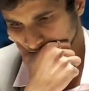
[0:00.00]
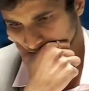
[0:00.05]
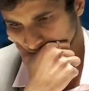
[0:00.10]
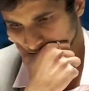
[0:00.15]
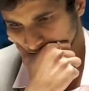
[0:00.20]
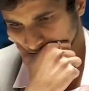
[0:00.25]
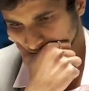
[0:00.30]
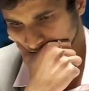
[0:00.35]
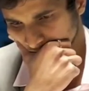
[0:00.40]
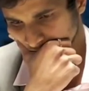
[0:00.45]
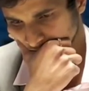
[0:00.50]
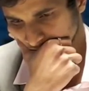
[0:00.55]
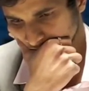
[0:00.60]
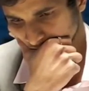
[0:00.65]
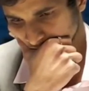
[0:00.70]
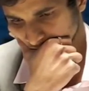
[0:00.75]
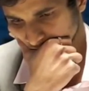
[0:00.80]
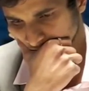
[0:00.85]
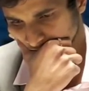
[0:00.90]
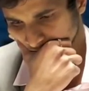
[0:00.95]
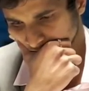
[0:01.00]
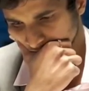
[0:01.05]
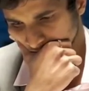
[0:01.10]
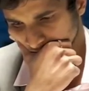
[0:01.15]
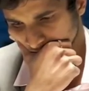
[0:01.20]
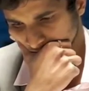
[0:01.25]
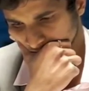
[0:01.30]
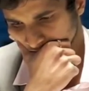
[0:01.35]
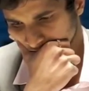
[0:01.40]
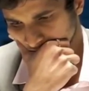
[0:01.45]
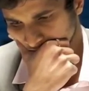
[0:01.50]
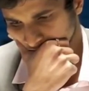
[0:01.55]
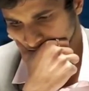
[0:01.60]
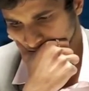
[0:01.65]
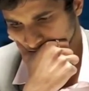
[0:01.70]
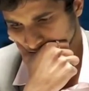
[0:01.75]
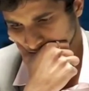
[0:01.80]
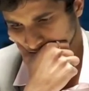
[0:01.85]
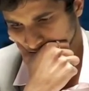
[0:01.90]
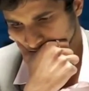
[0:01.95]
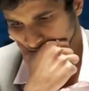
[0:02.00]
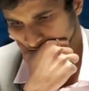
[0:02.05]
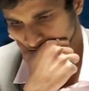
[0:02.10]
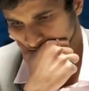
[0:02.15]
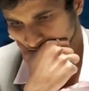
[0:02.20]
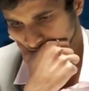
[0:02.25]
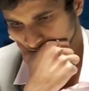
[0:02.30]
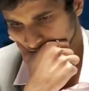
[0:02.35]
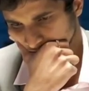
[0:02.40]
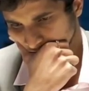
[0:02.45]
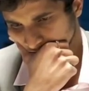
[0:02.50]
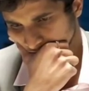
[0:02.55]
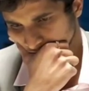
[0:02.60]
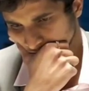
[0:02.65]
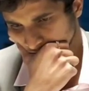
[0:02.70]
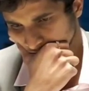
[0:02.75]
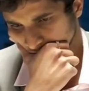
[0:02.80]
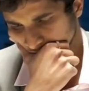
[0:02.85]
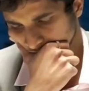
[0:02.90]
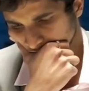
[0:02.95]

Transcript: and black can resign. Queen e5 is absolutely